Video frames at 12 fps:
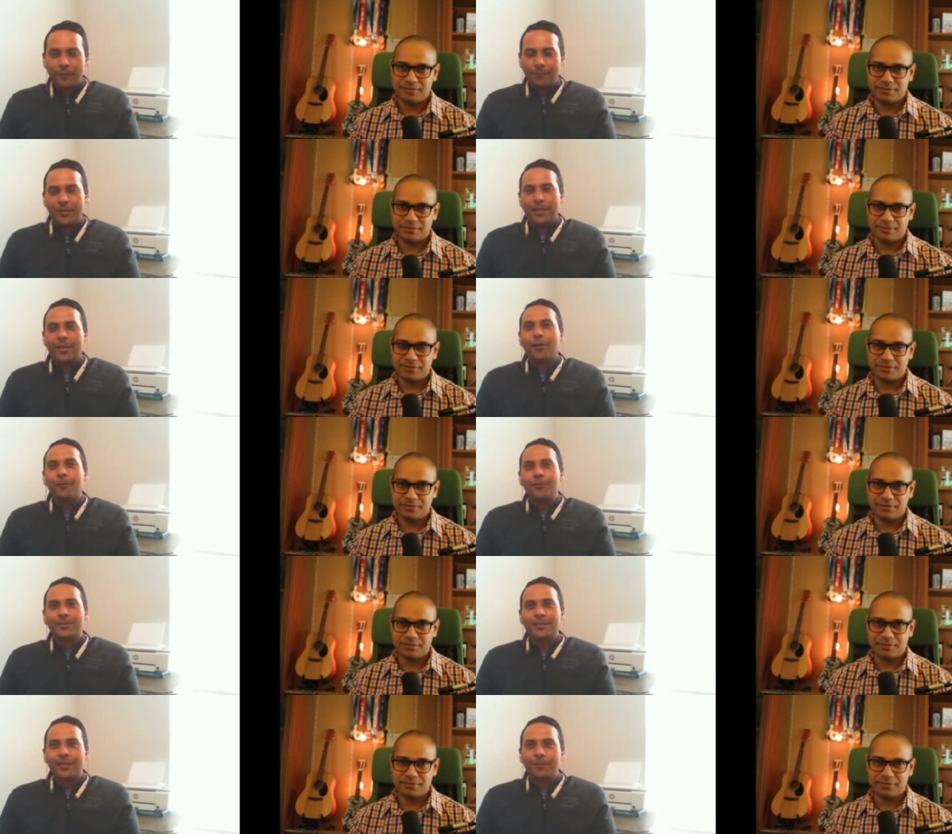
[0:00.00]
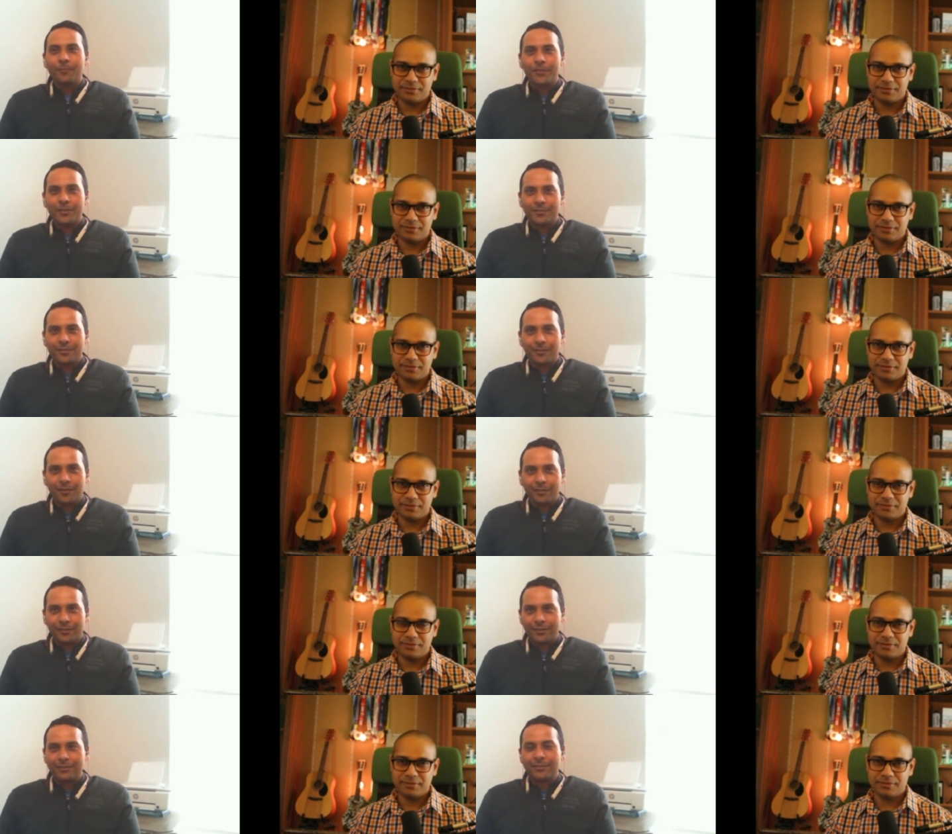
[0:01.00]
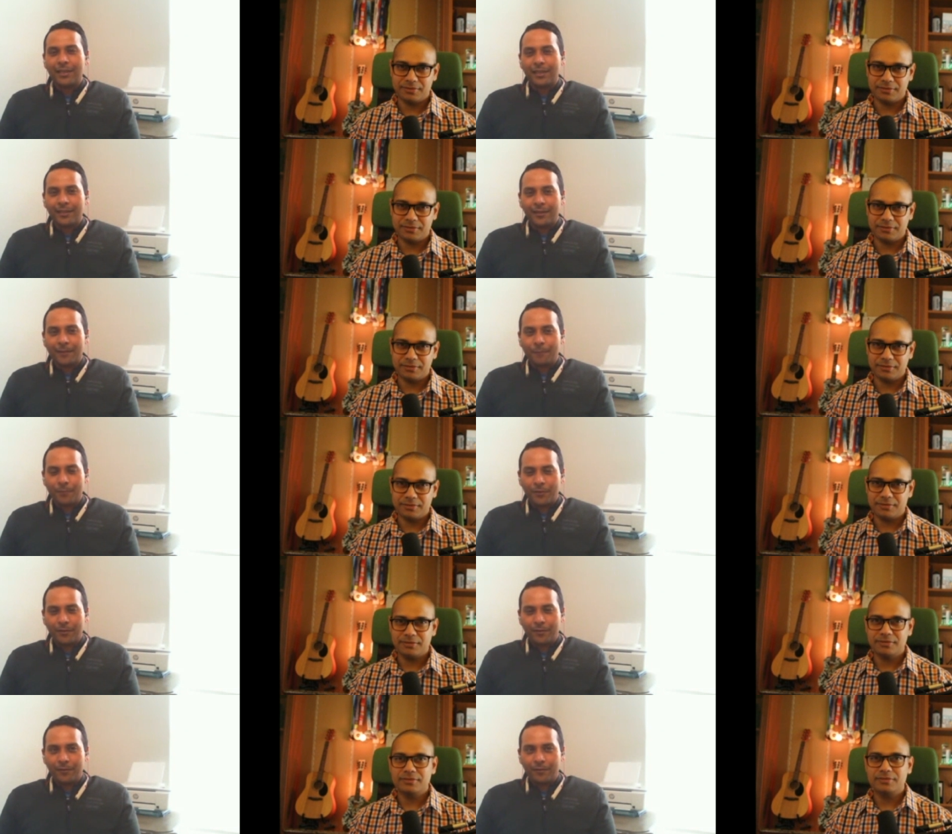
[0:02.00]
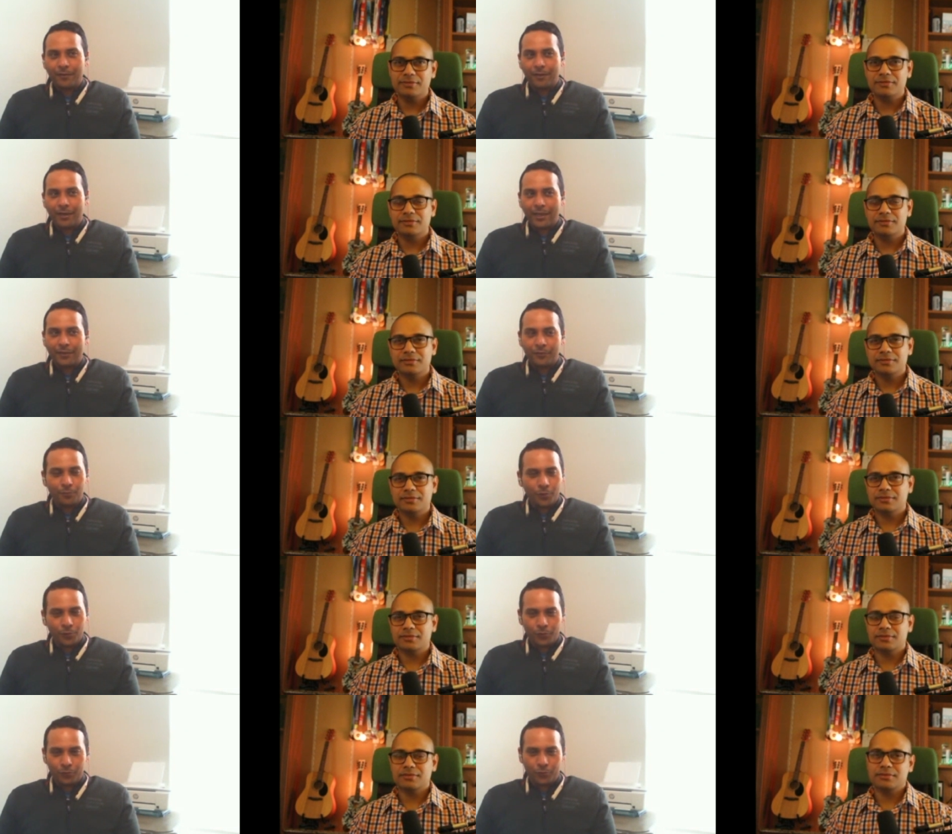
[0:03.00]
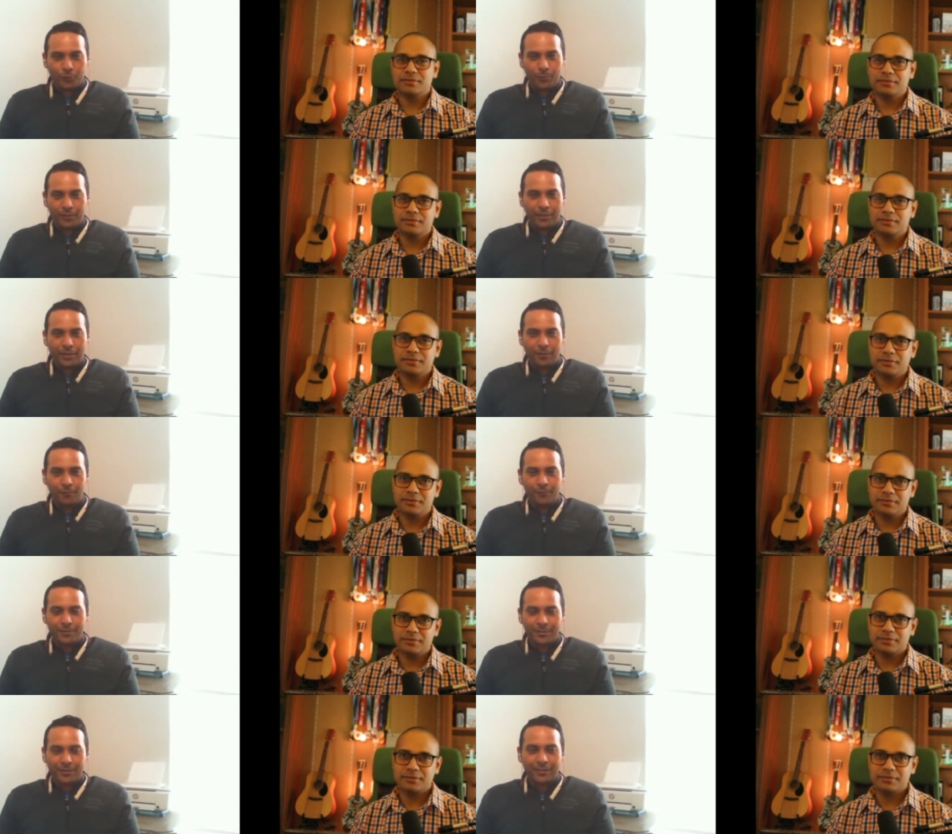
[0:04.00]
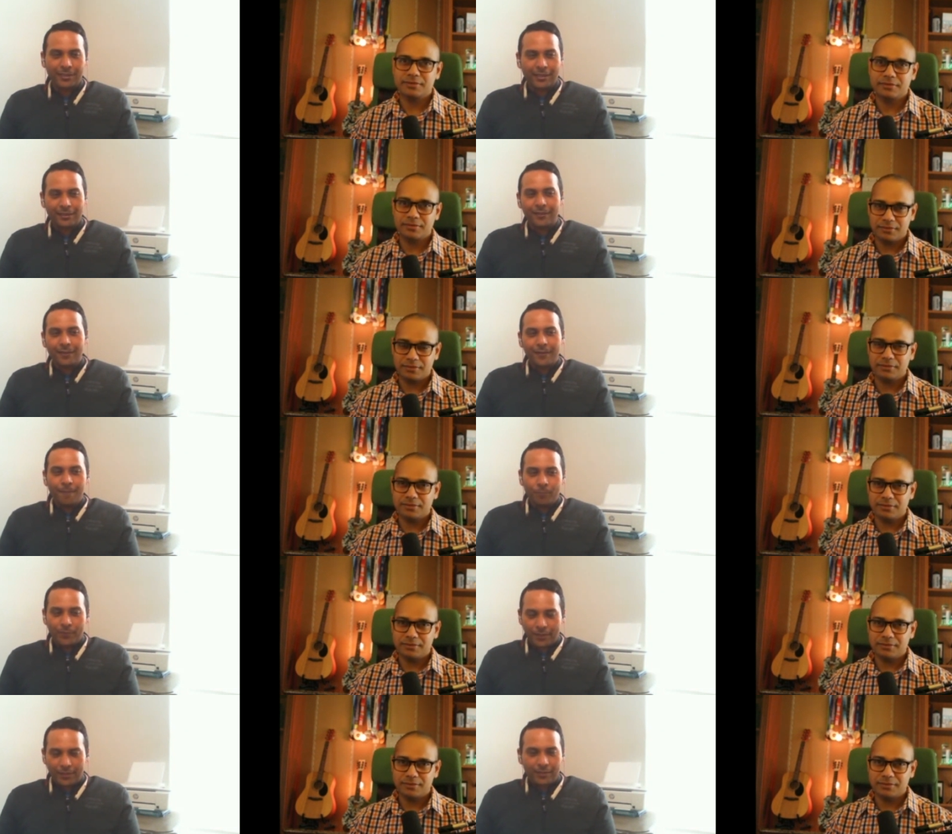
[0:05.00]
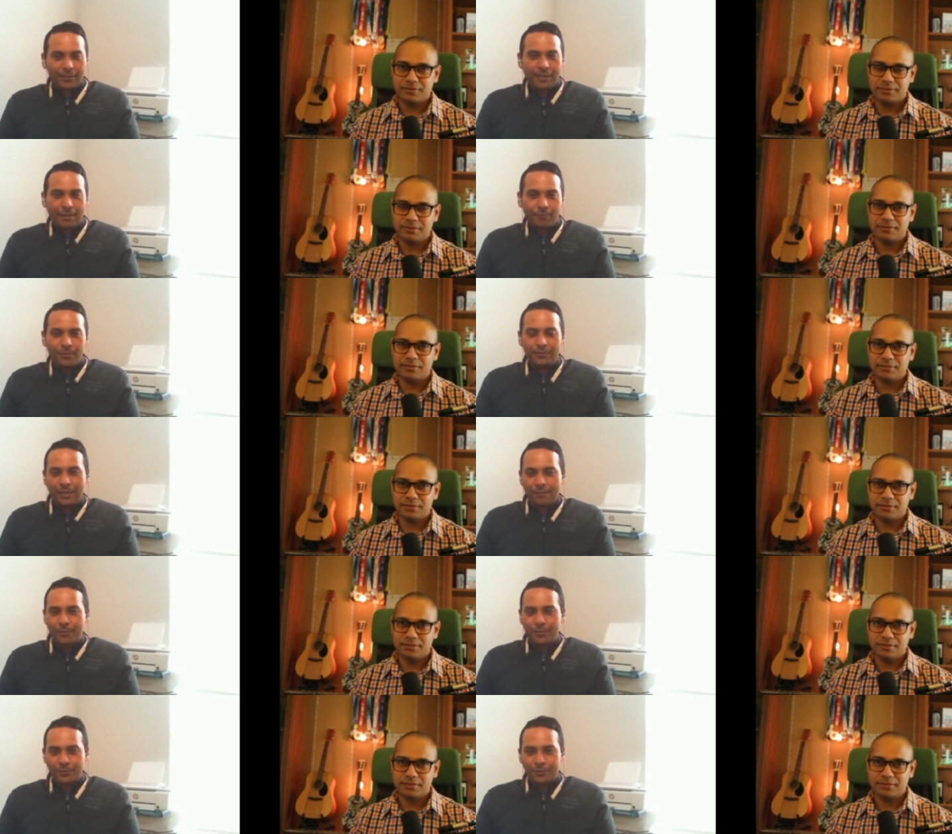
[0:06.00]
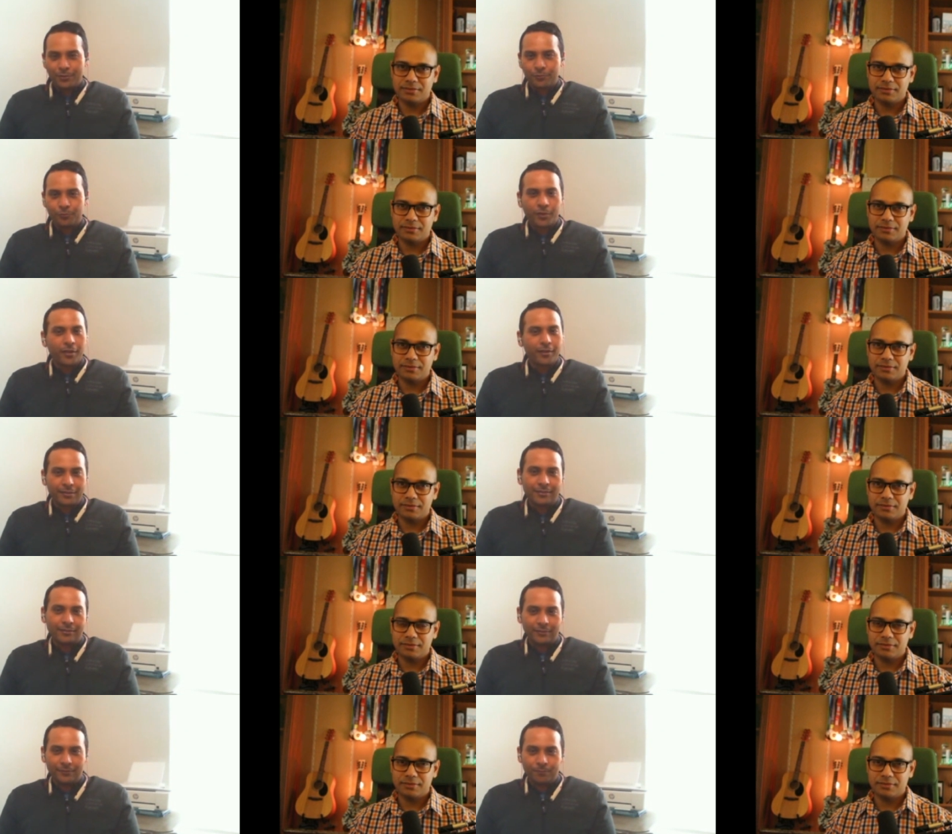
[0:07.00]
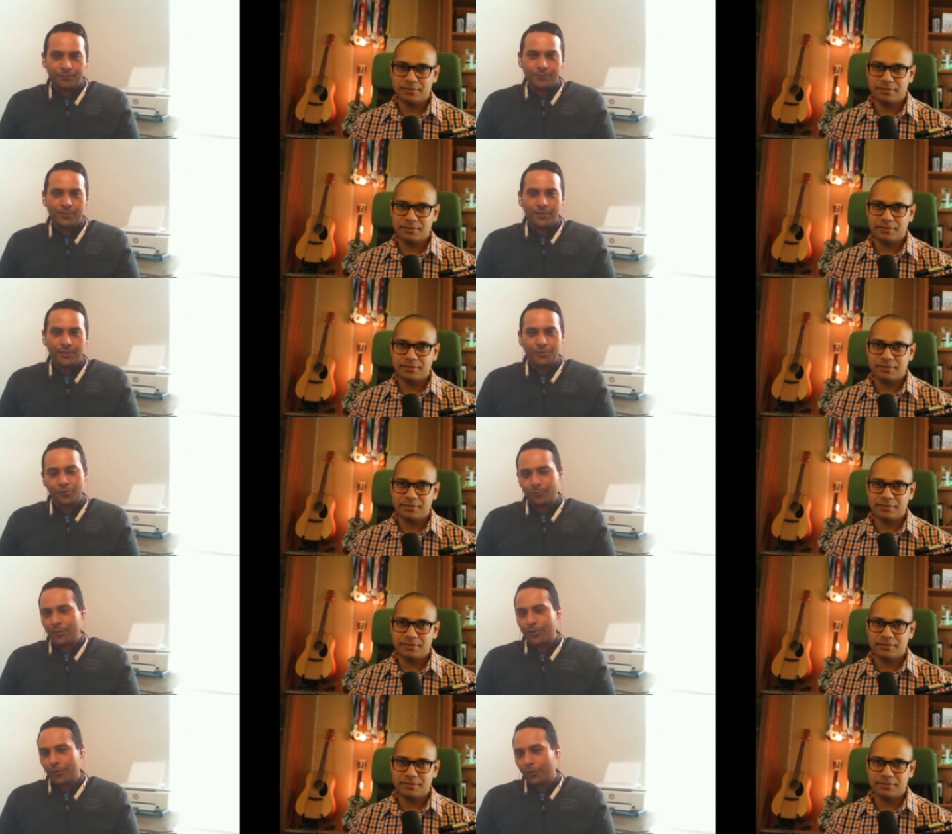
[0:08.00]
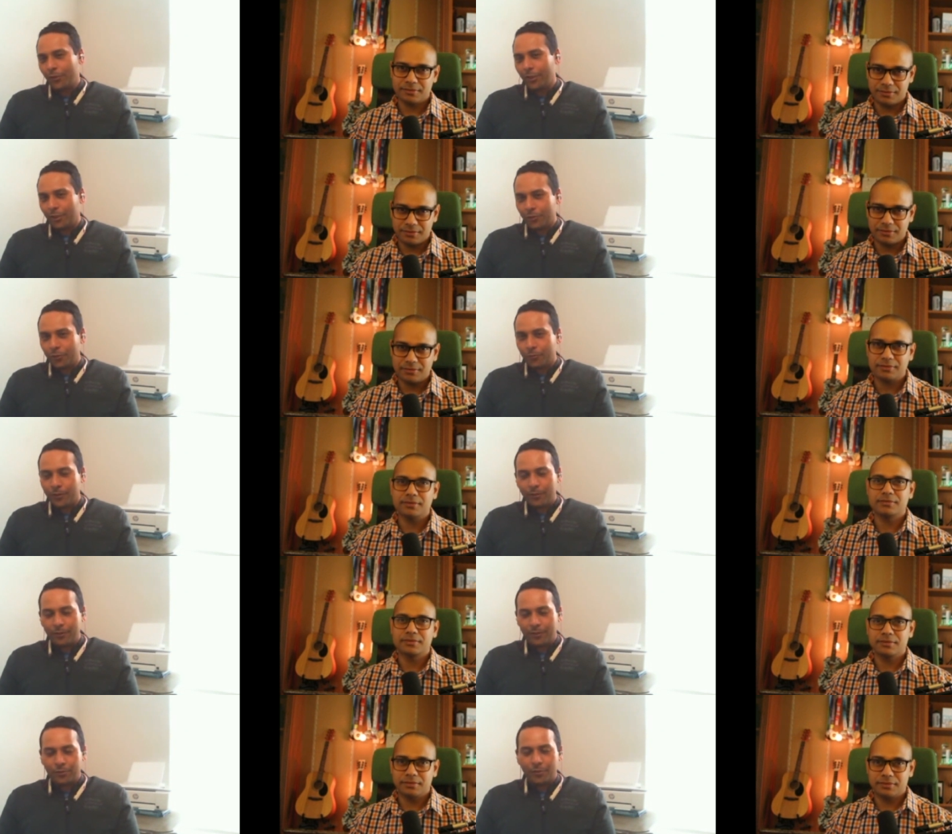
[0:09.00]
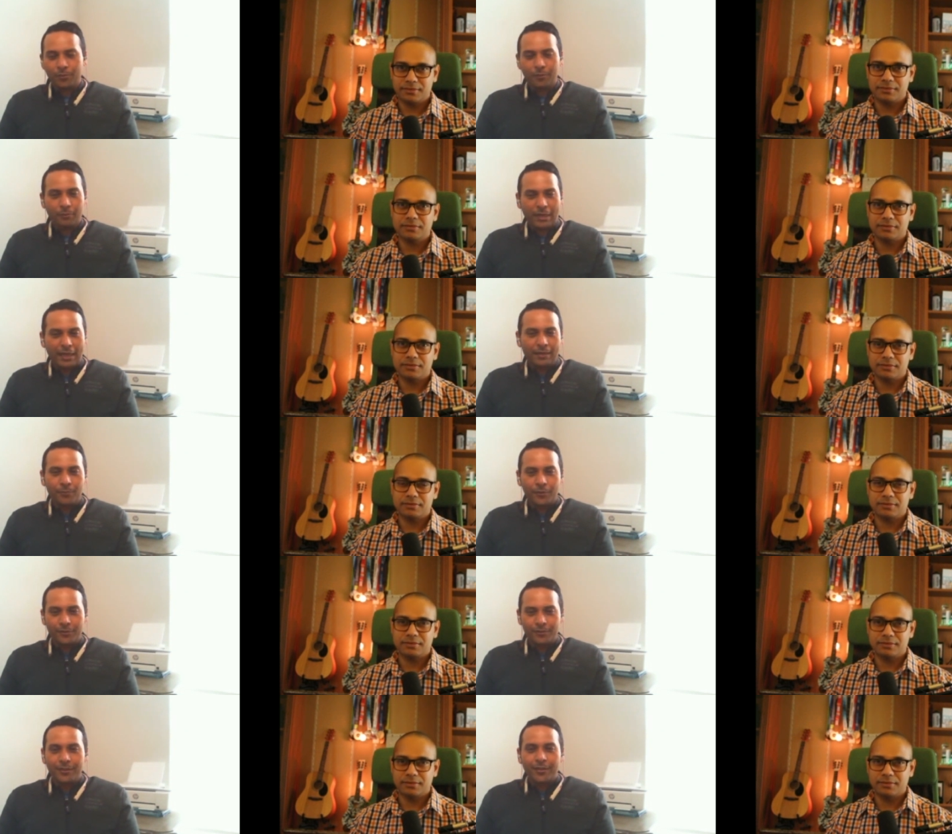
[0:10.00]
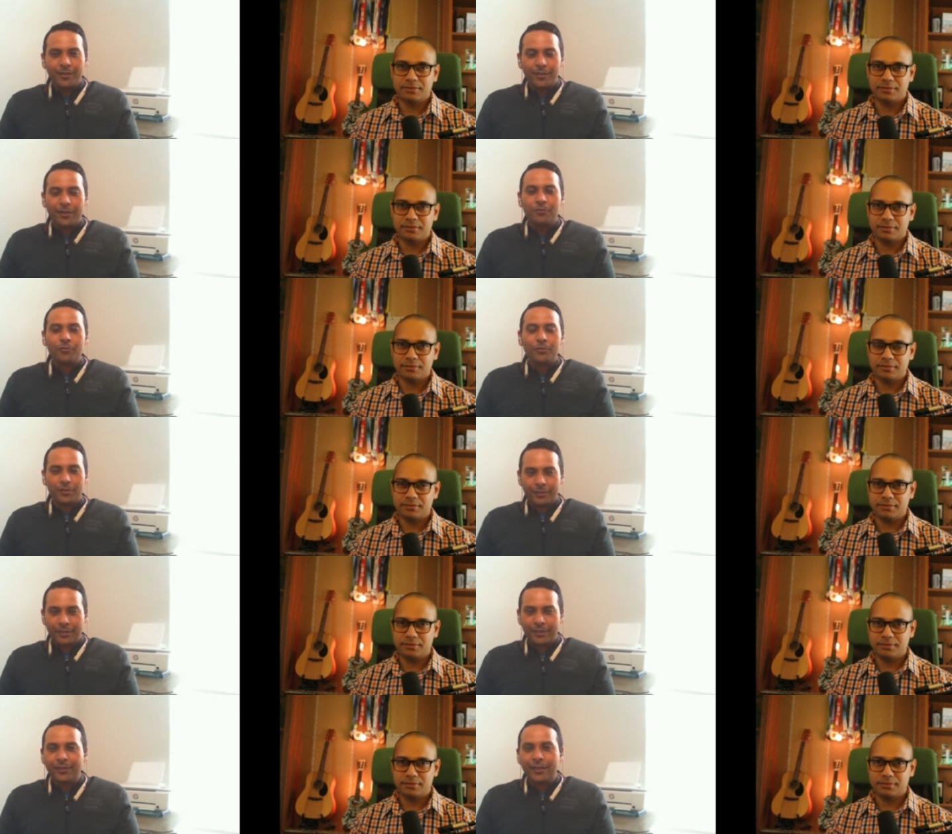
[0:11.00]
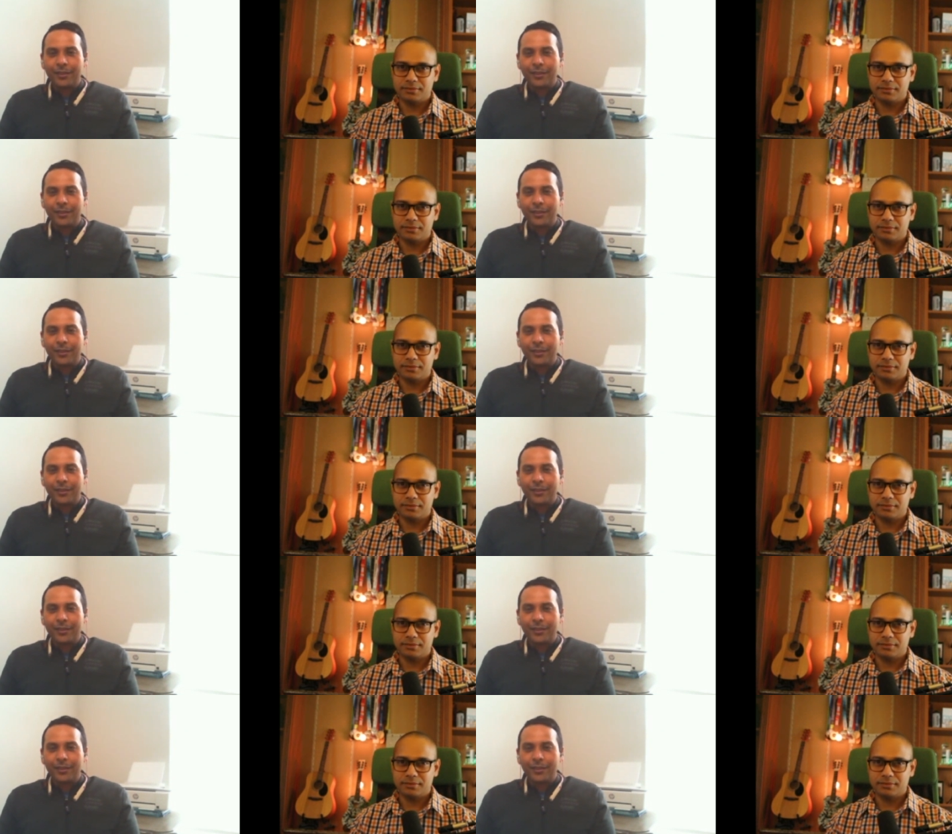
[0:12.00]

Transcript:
Speaker 1: But I always keep this, uh, this is like a uh, life motto for me. I always say that anything happens, happens for a reason it could be good it could be it could be bad but if you think